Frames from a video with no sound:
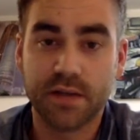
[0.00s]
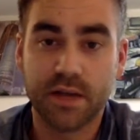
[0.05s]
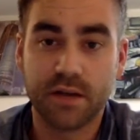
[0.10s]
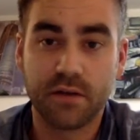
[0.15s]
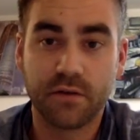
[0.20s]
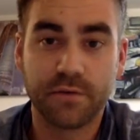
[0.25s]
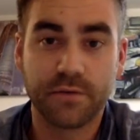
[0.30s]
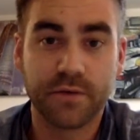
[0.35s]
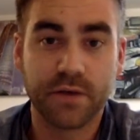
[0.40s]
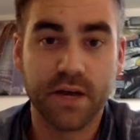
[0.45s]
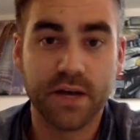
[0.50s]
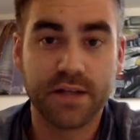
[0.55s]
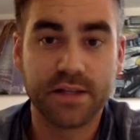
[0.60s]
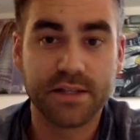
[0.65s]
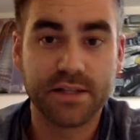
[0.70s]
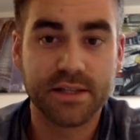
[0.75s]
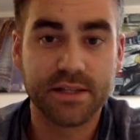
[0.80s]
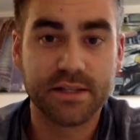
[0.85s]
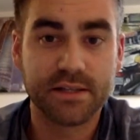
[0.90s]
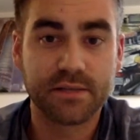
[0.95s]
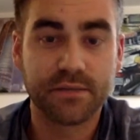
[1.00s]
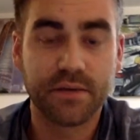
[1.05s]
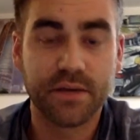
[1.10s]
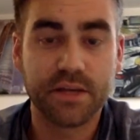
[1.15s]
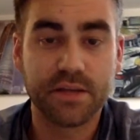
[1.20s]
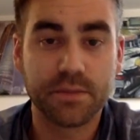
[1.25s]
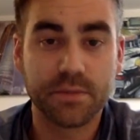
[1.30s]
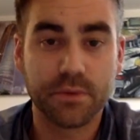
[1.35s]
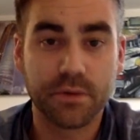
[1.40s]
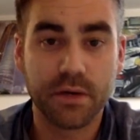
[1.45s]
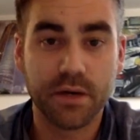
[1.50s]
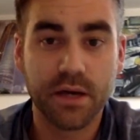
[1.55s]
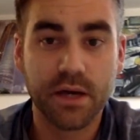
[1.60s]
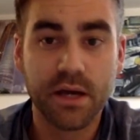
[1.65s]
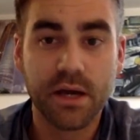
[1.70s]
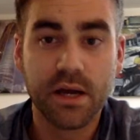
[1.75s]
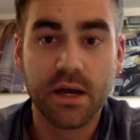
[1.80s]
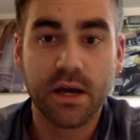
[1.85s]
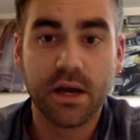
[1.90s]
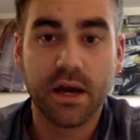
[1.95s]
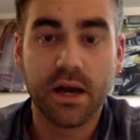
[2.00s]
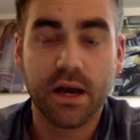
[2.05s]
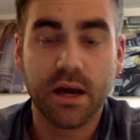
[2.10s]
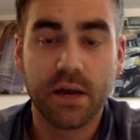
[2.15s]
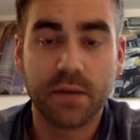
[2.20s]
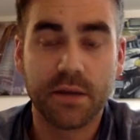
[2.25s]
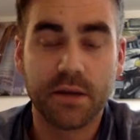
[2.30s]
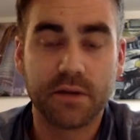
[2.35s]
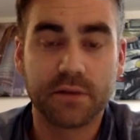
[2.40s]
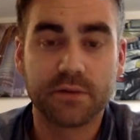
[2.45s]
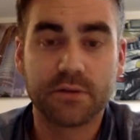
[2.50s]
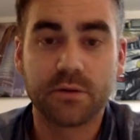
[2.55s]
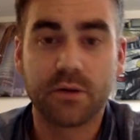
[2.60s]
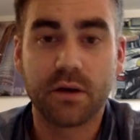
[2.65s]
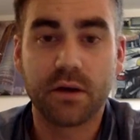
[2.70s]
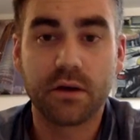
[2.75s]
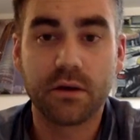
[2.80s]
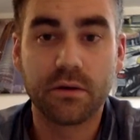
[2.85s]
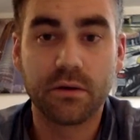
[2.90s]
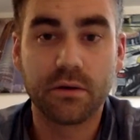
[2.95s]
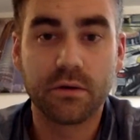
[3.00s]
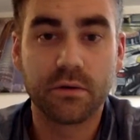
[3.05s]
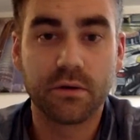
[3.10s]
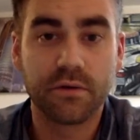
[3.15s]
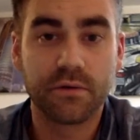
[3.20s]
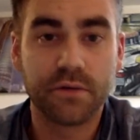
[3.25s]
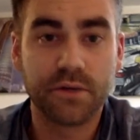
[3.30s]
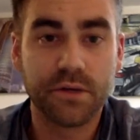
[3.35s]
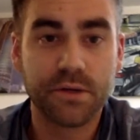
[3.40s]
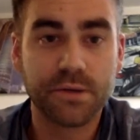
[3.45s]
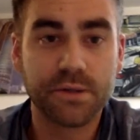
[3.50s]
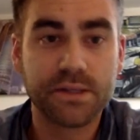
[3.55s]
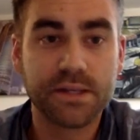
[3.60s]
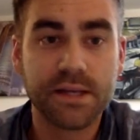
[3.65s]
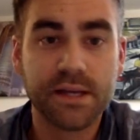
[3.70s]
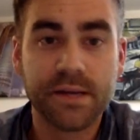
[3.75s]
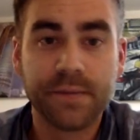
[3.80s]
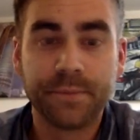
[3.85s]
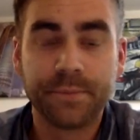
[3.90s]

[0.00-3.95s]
I know for us, it's Facebook and also our Google reviews.